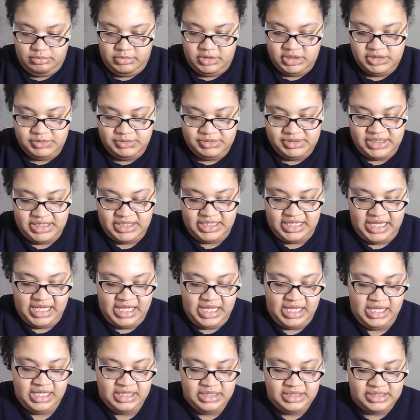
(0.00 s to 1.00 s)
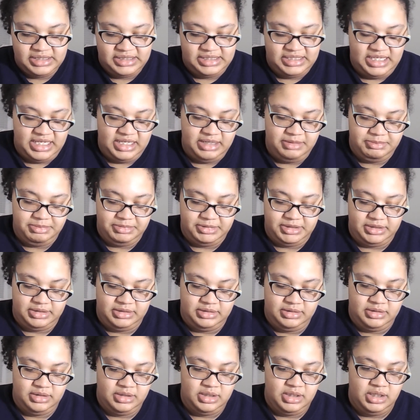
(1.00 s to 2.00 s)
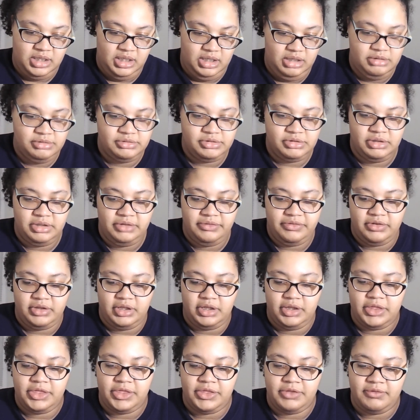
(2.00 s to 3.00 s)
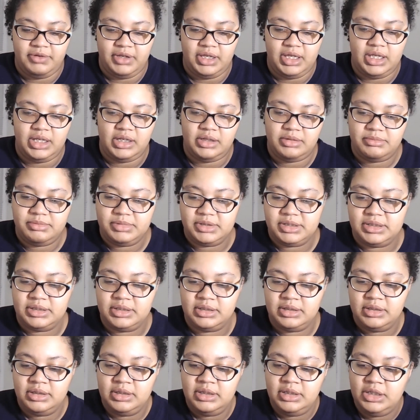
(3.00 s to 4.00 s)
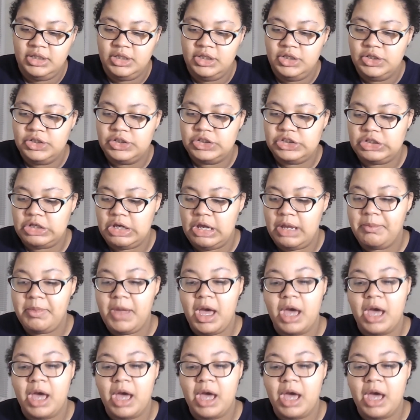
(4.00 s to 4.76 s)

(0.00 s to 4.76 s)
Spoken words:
there's like hella tape. And there's only for like 3 items. So I'm